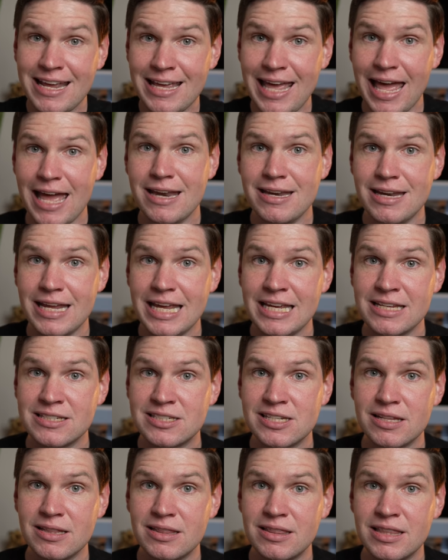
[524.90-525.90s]
again
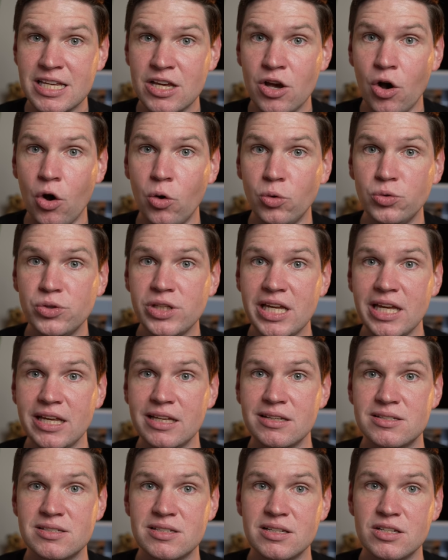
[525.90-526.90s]
isn't the only
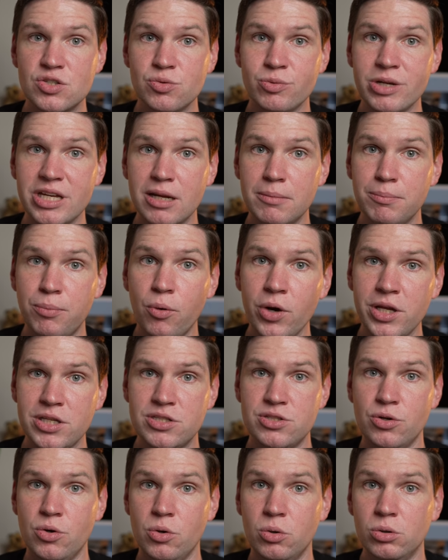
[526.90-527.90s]
instance we can point
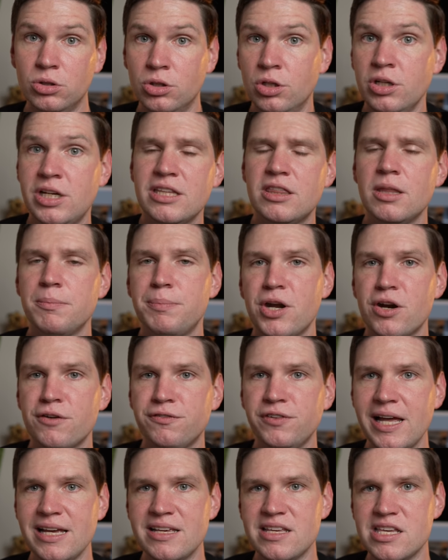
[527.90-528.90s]
to. Look at the
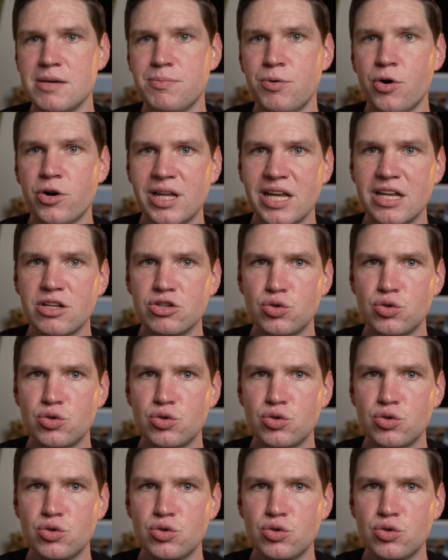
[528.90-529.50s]
Butterfly keyboard in